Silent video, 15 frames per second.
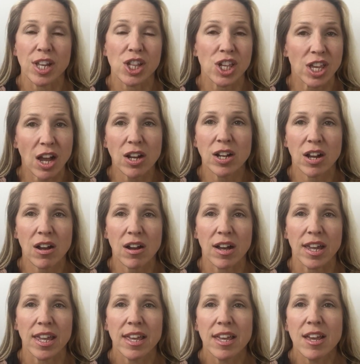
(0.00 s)
He's a young
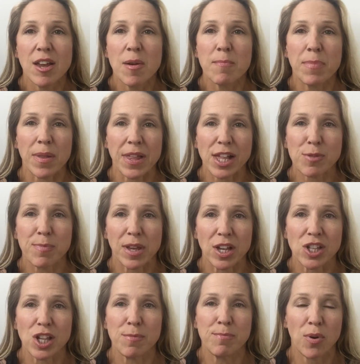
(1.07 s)
guy, but that's
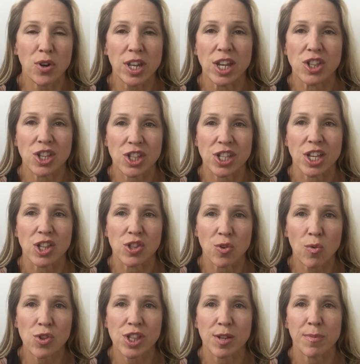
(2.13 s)
because his body is just
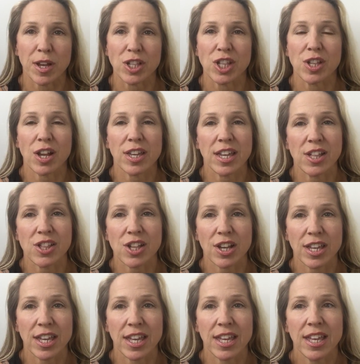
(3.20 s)
exhausted, because
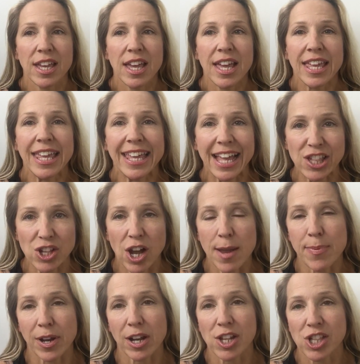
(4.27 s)
he gets
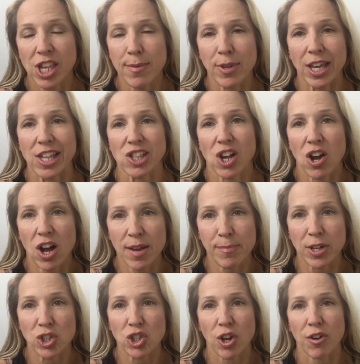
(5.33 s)
hyperglycemic, gets high
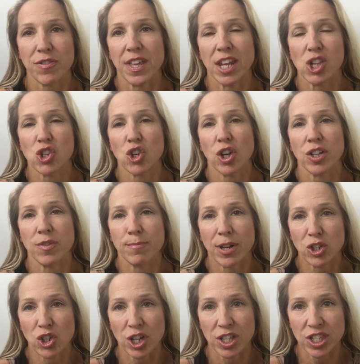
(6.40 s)
blood sugar, and then his
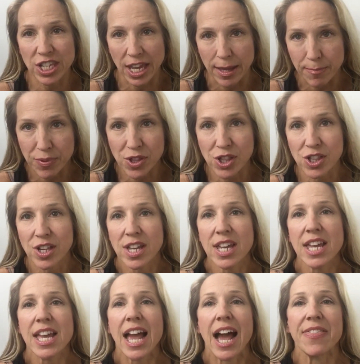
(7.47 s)
blood sugar dips,
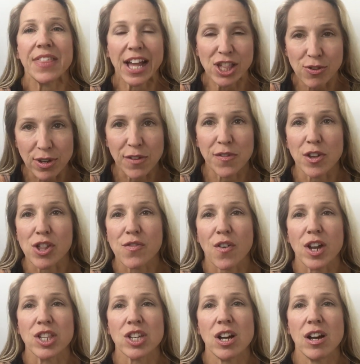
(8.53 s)
and that's when he feels
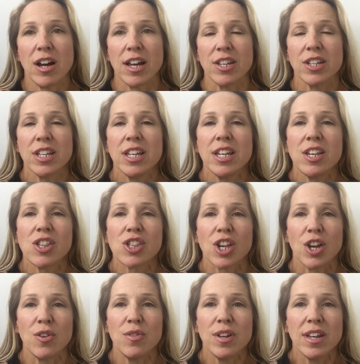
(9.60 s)
very tired.
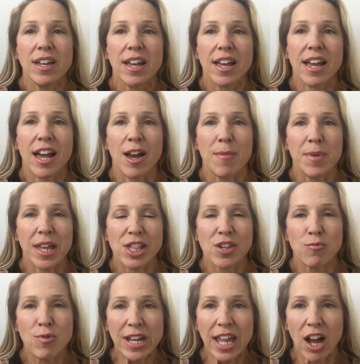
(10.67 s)
So it's
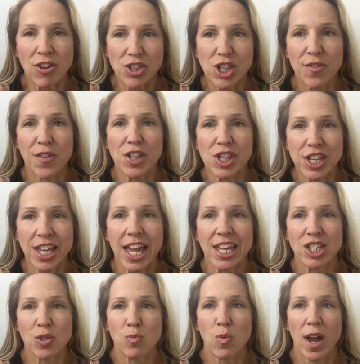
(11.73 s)
a really
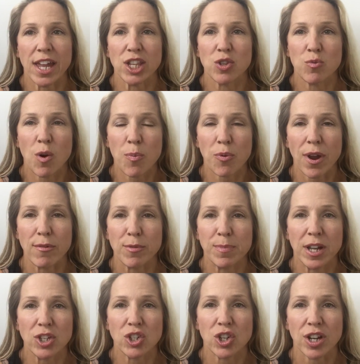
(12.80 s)
unsophisticated way to operate with
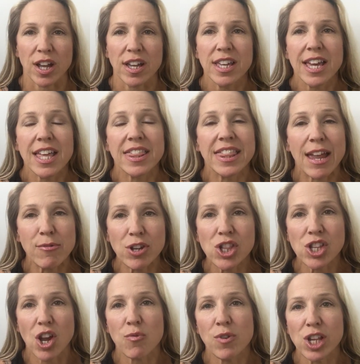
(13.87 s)
blood sugar. There
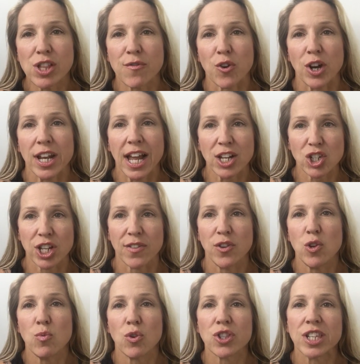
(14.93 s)
is no reason for it, and actually, if
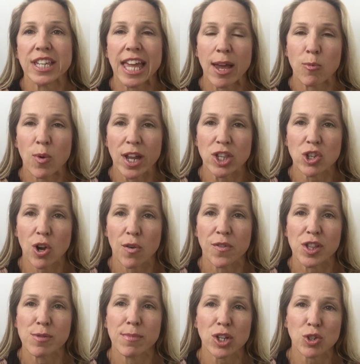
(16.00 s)
you want to get weight
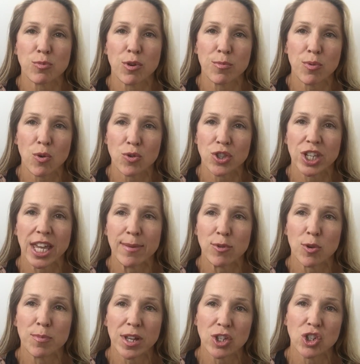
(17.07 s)
off, it's much more important to keep
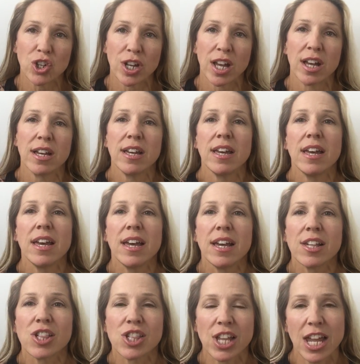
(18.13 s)
your blood sugar
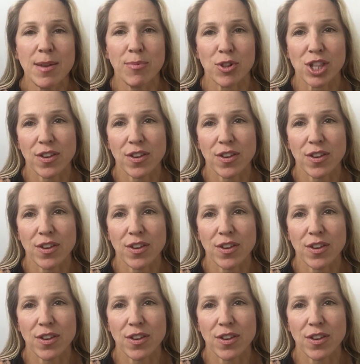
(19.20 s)
stable.